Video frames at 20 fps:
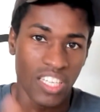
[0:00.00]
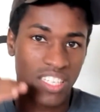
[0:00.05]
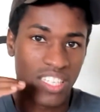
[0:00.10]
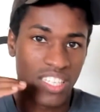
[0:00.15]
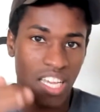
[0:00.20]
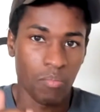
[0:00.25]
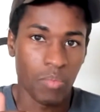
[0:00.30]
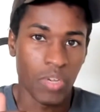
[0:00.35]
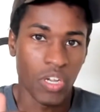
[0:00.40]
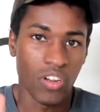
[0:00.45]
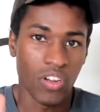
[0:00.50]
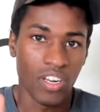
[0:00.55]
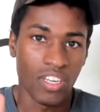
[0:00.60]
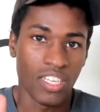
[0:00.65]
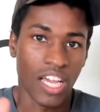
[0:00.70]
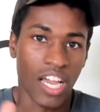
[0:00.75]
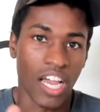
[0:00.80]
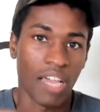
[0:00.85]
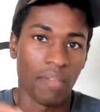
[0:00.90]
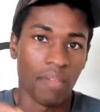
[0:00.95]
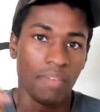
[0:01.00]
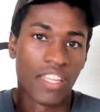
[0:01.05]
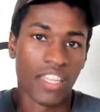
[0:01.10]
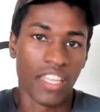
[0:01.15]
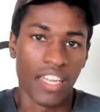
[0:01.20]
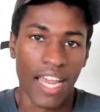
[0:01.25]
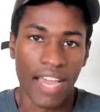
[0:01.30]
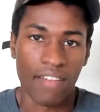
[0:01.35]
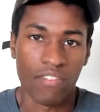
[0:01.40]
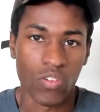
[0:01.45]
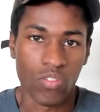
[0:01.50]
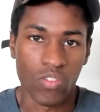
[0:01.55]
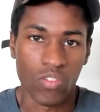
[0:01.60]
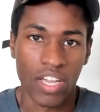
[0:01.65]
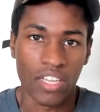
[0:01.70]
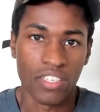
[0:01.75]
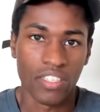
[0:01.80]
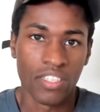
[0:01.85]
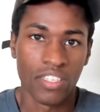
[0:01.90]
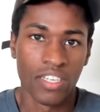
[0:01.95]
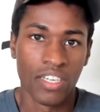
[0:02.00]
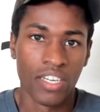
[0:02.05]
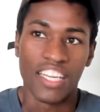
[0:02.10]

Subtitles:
set period of time and then have a rest.